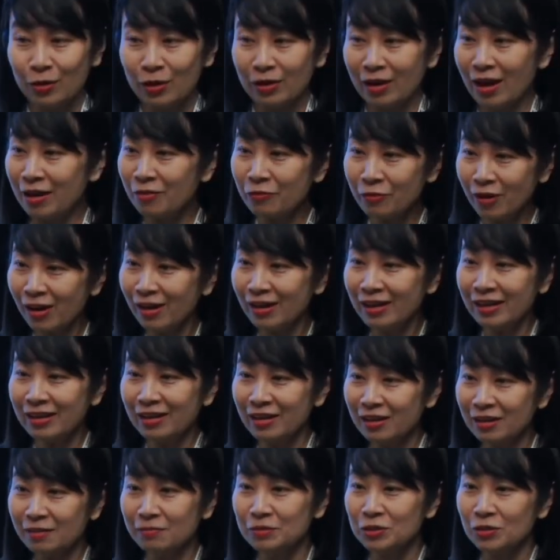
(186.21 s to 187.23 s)
I really
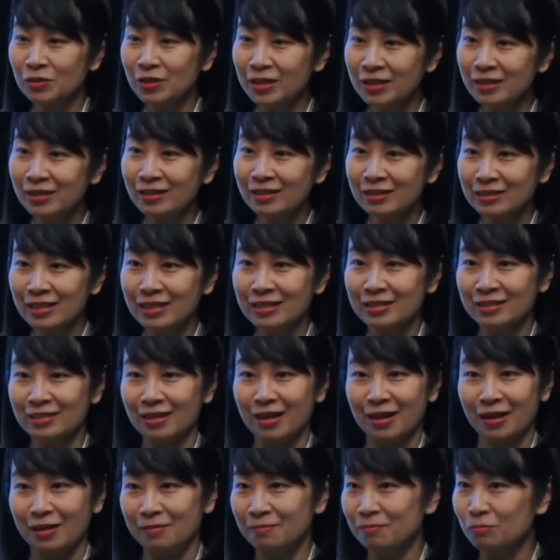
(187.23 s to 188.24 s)
love to hear this
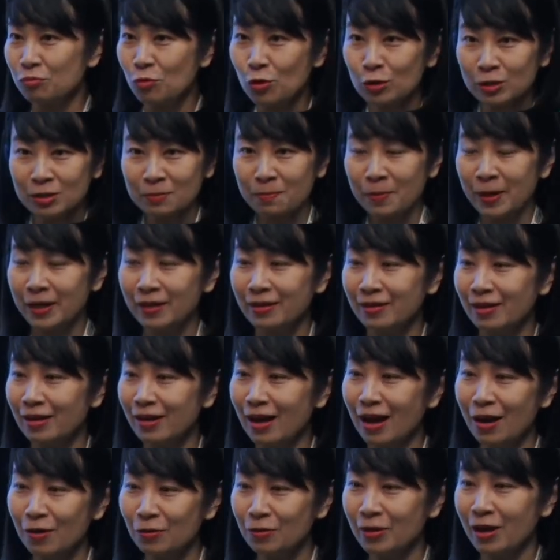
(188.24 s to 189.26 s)
um, prospect
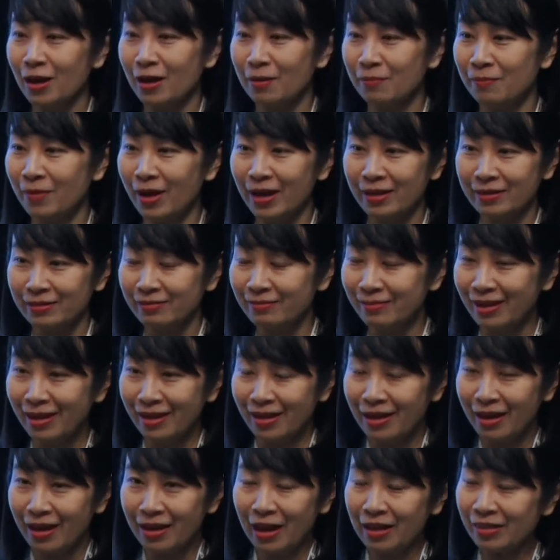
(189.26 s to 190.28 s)
outcome, and
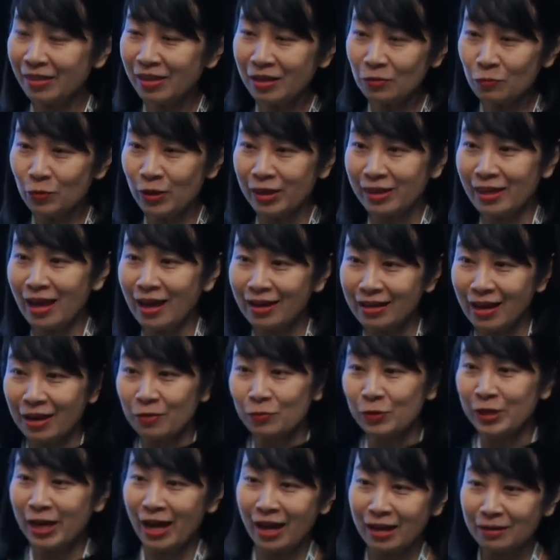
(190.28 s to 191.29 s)
I think with that I
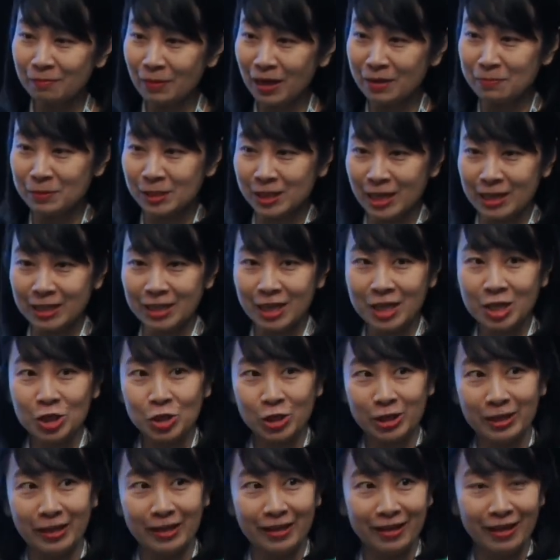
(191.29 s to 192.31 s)
will end my
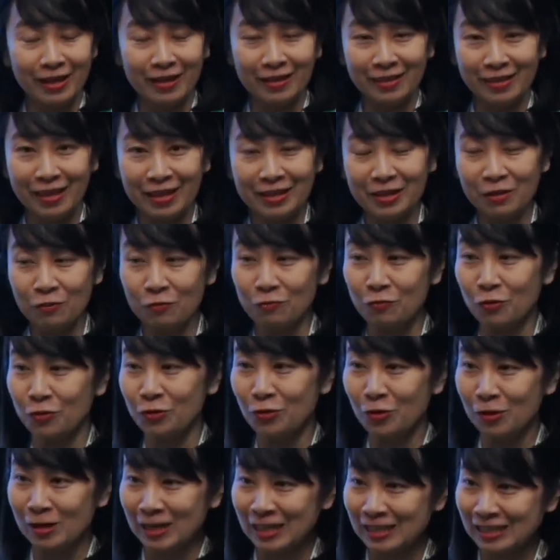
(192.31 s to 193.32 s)
presentation here, and thank you for
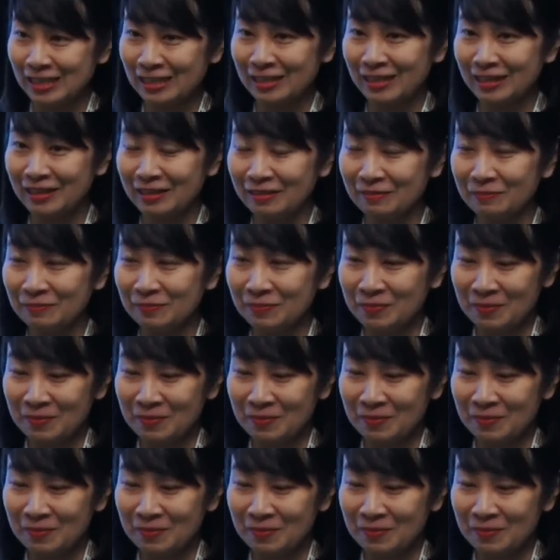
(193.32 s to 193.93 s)
your listening.